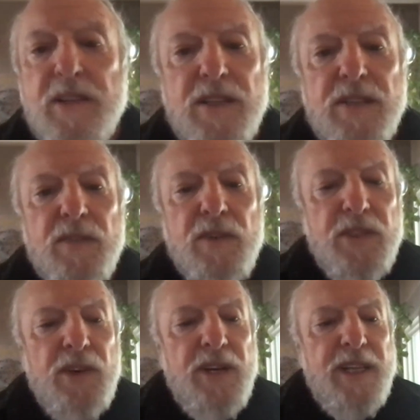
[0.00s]
just for
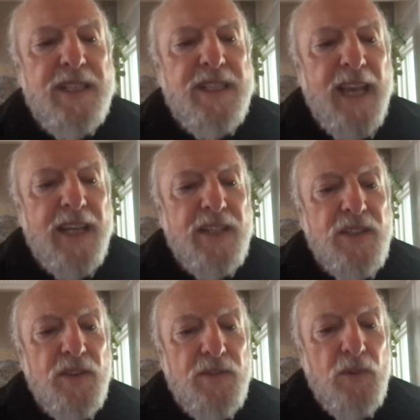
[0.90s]
30
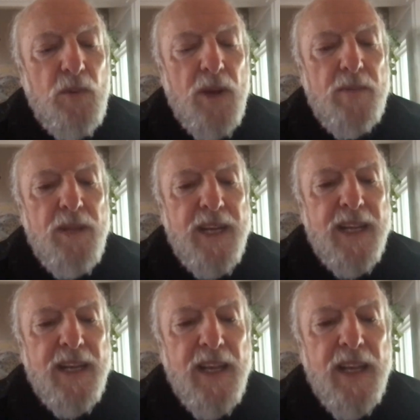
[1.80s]
seconds or for 1
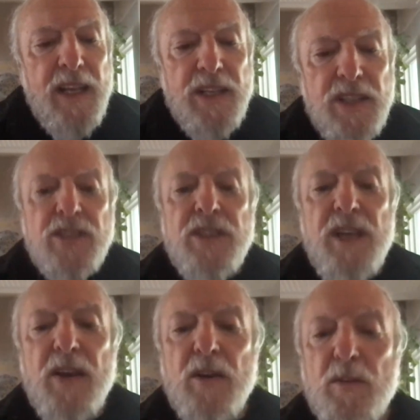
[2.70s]
minute, just
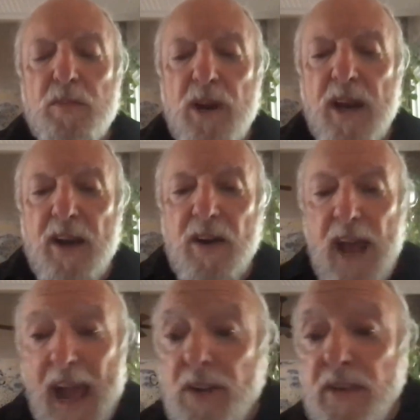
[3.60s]
share a
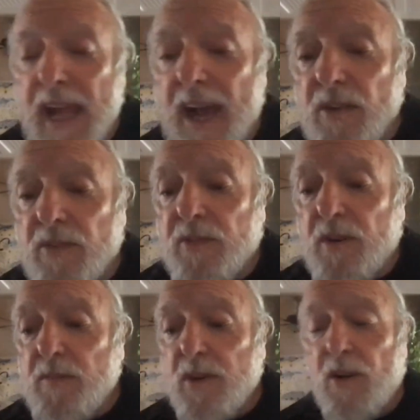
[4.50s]
prayer out loud
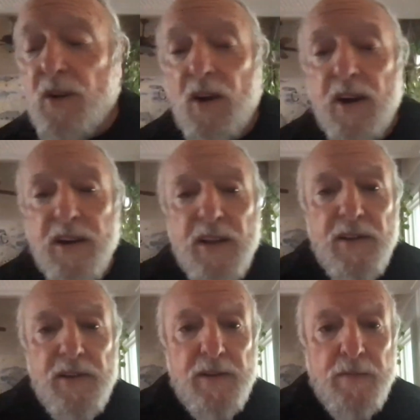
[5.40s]
from your heart.
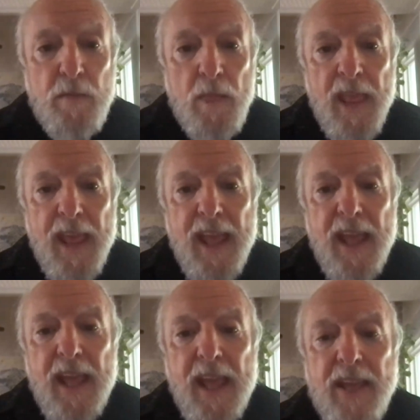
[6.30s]

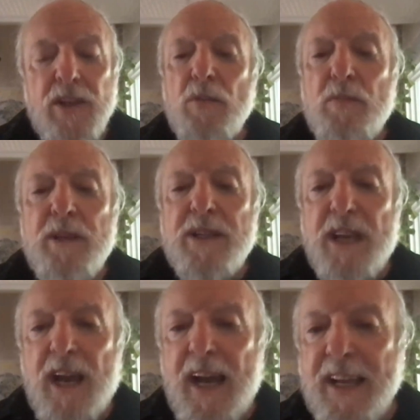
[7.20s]
And don't be
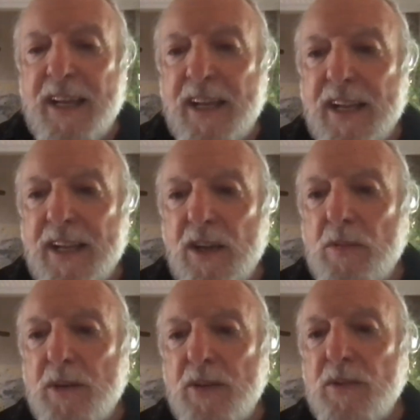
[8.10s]
shy.
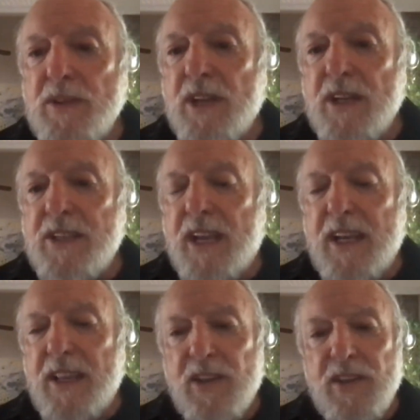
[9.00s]
Nobody will judge
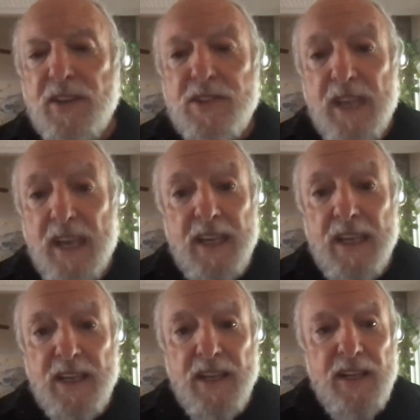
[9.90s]
anything you say.